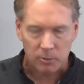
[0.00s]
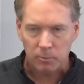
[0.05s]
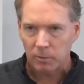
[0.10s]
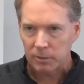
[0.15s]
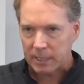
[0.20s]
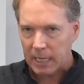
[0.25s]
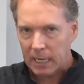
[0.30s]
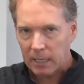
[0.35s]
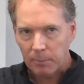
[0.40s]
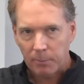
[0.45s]
And we'll
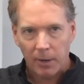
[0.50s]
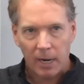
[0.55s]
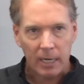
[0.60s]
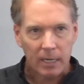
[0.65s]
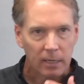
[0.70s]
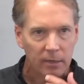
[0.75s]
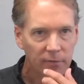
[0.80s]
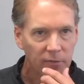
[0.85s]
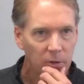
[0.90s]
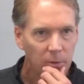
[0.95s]
take a
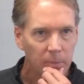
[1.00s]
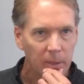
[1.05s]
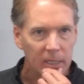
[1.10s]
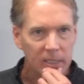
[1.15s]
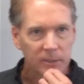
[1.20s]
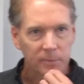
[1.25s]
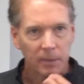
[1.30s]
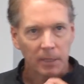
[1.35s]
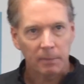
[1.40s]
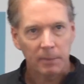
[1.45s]
break in a few
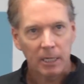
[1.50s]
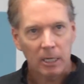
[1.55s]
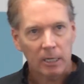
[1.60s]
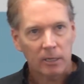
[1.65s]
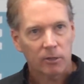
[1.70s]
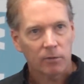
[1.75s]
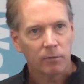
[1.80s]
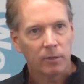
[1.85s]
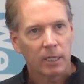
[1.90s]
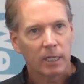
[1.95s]
minutes, but let me
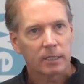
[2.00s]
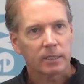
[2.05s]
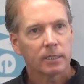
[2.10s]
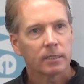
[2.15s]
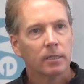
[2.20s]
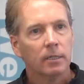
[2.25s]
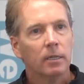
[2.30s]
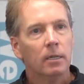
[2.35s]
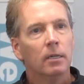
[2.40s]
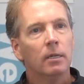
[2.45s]
get through this.